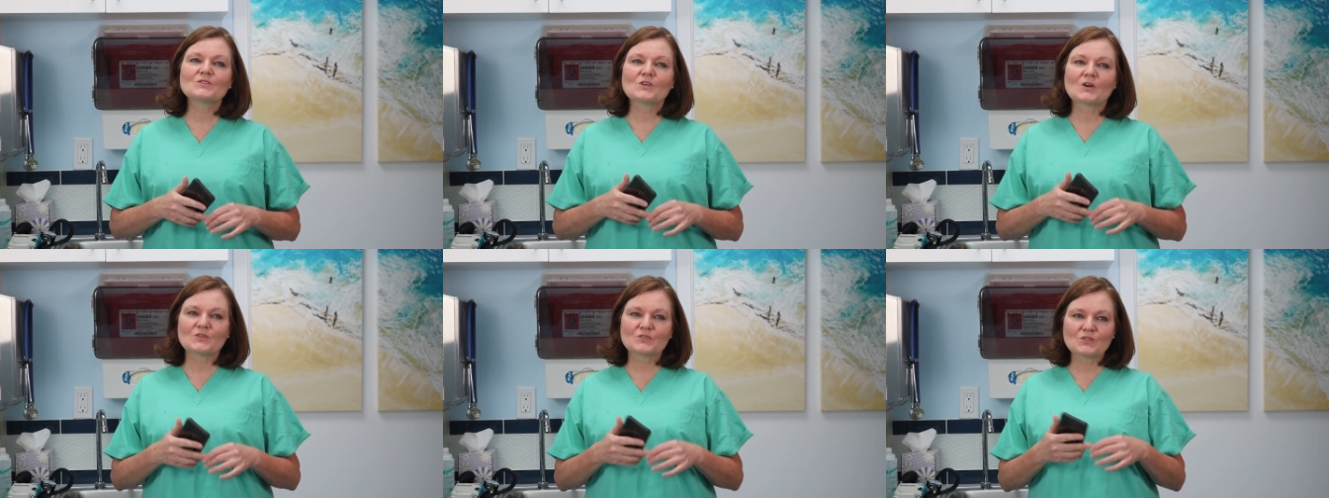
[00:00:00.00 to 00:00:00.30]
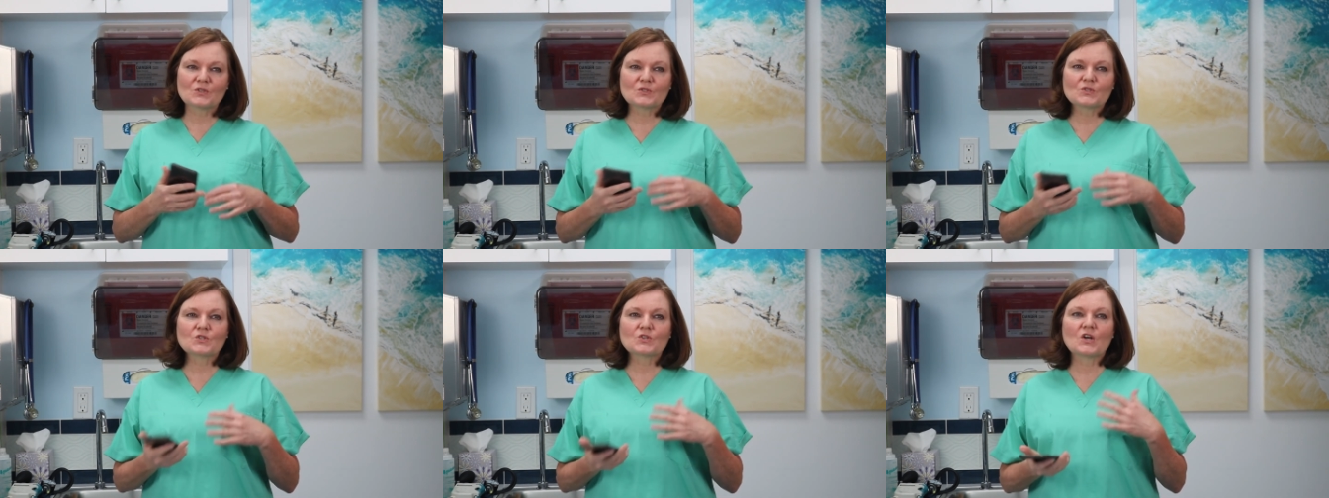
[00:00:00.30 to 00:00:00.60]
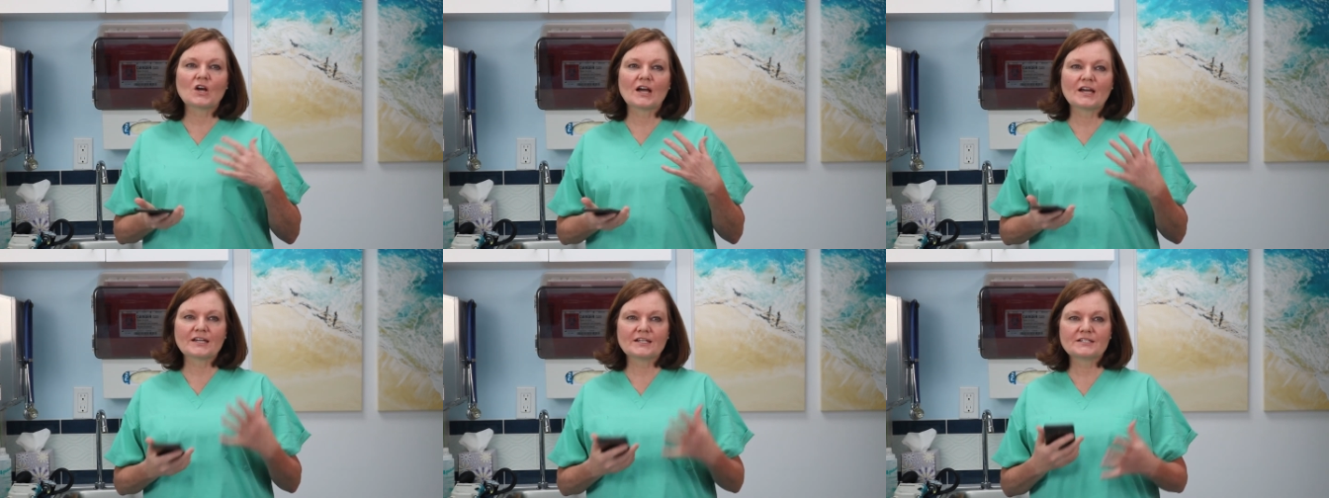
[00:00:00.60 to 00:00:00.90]
also
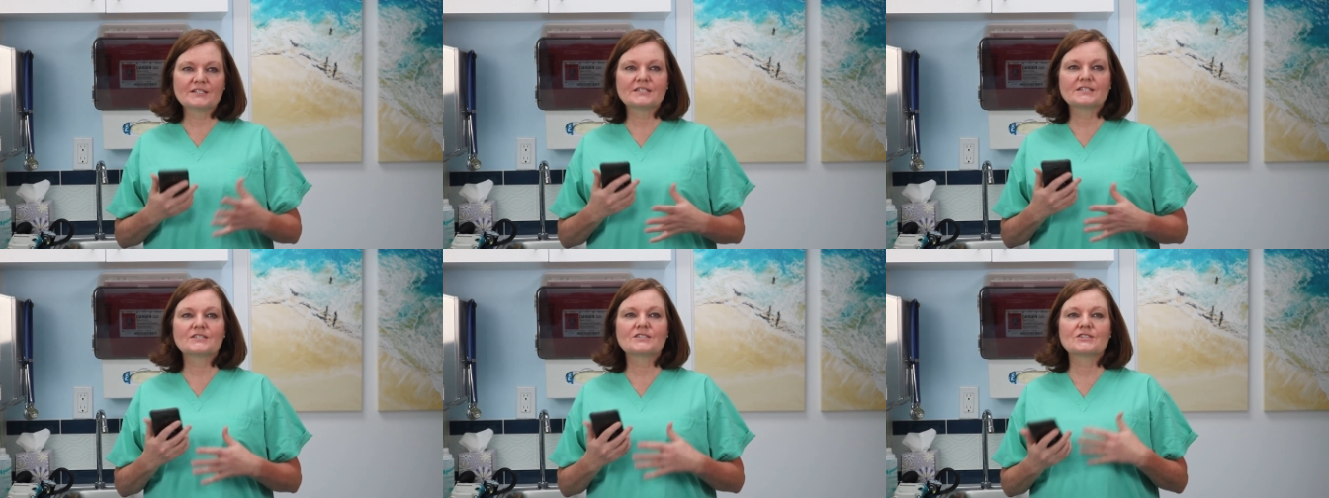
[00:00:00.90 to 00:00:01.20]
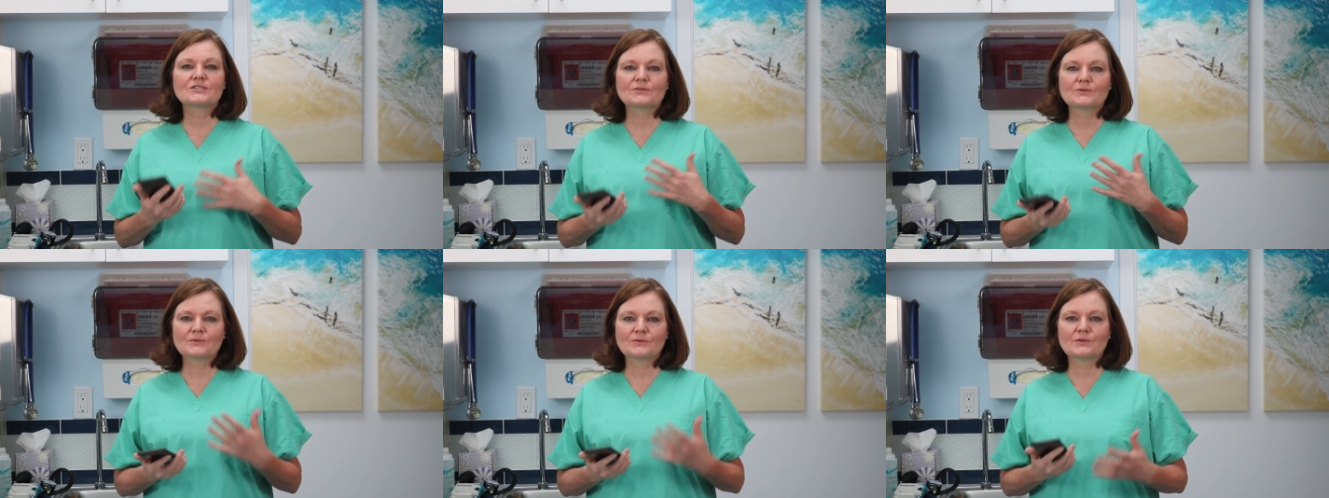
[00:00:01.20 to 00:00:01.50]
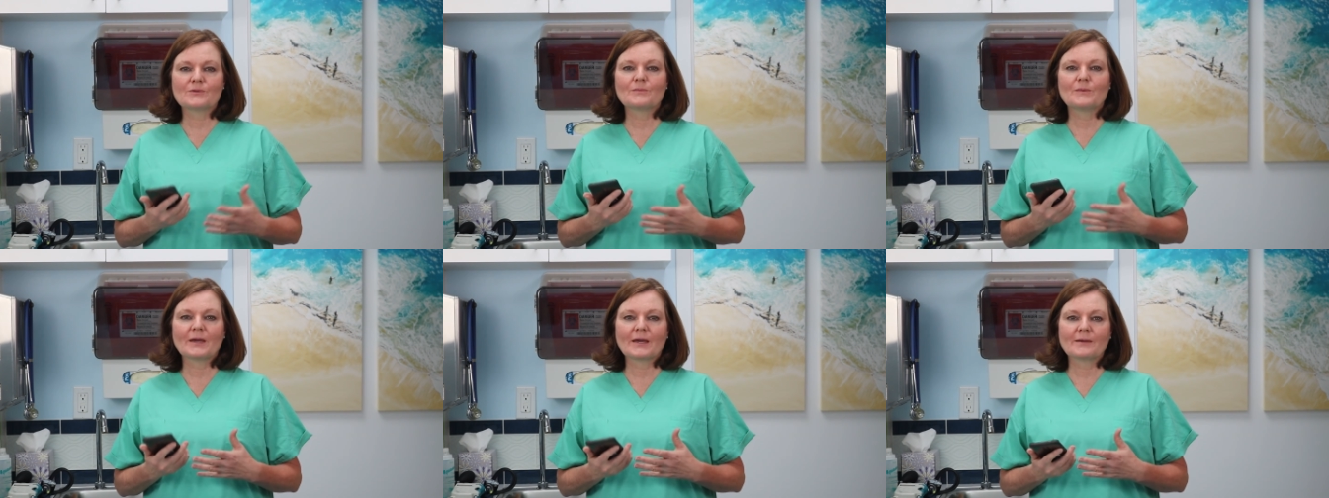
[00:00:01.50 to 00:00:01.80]
trying to soothe
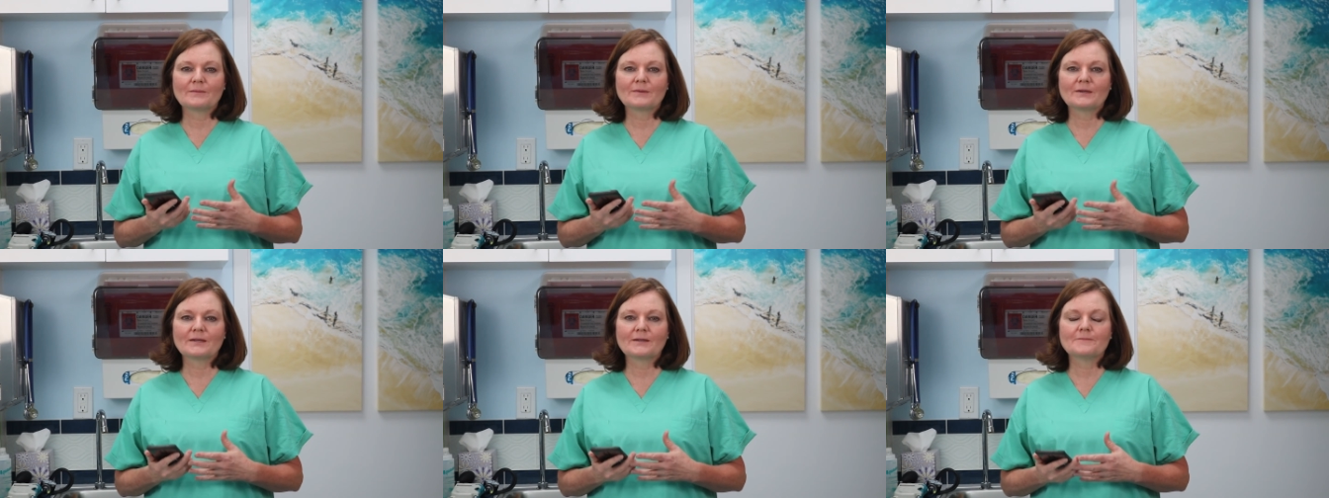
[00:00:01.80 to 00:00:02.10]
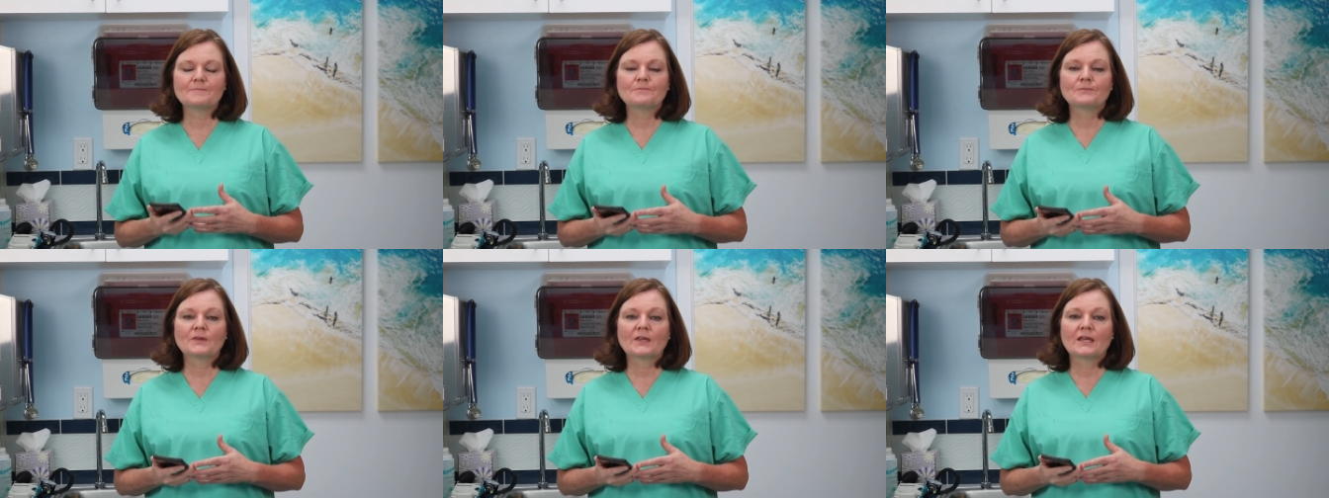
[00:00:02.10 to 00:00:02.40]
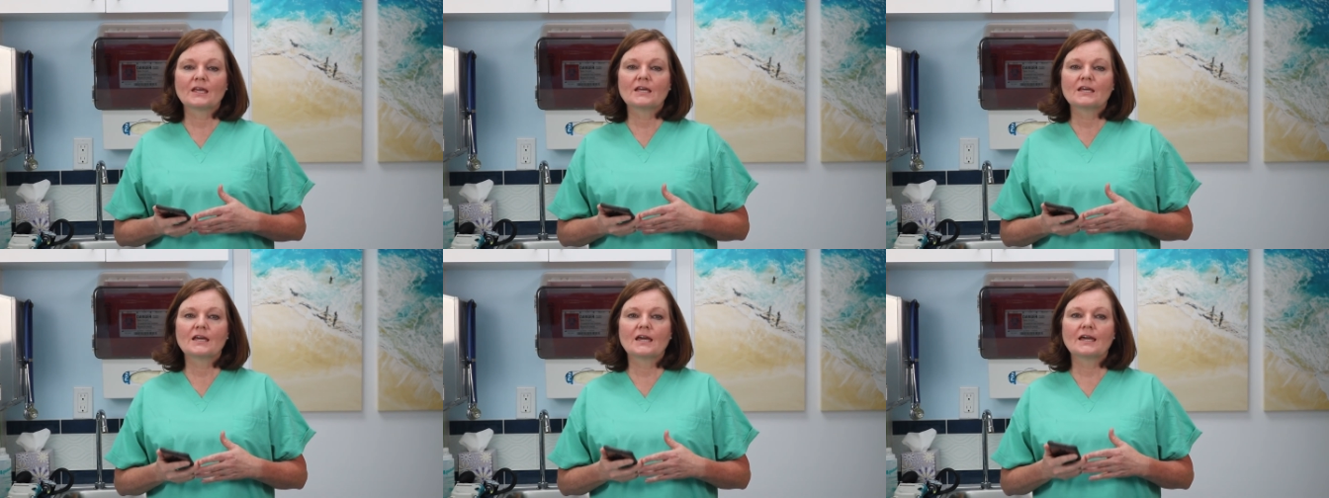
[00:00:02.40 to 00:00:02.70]
the baby,
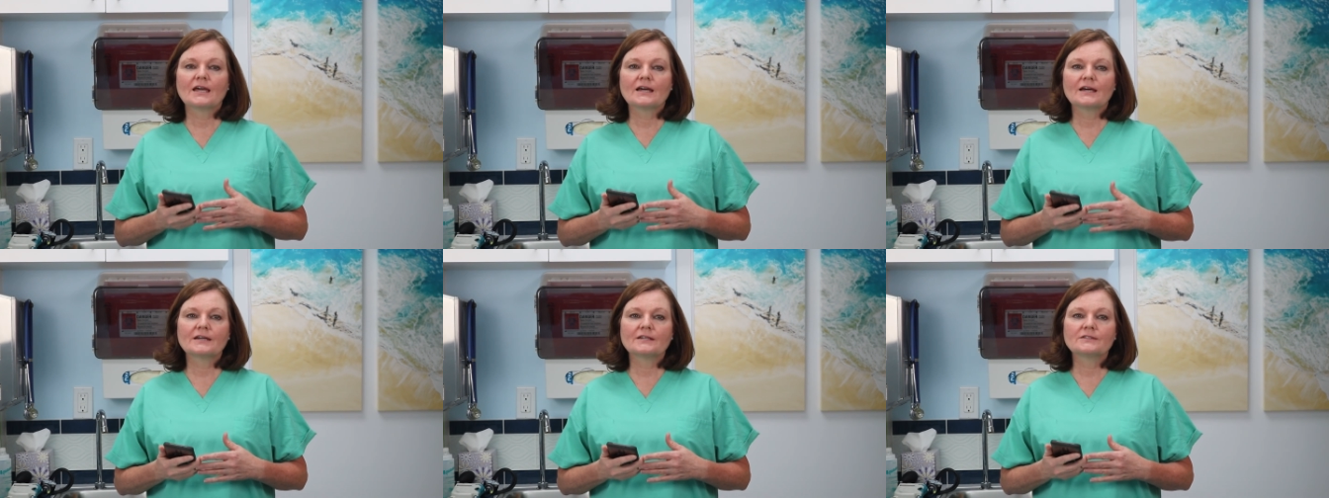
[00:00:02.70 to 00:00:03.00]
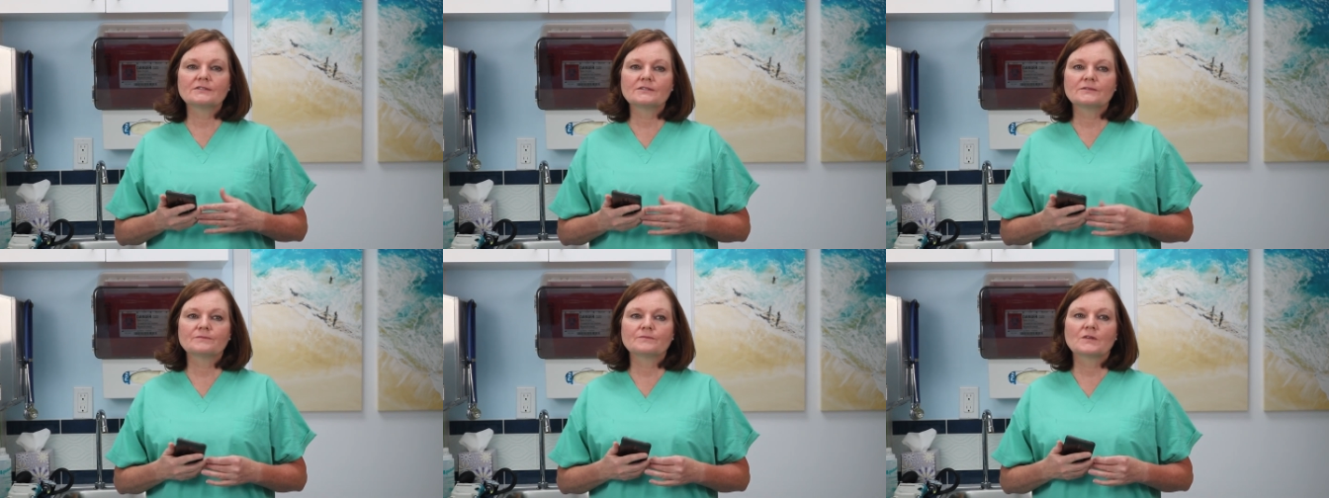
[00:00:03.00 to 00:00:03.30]
and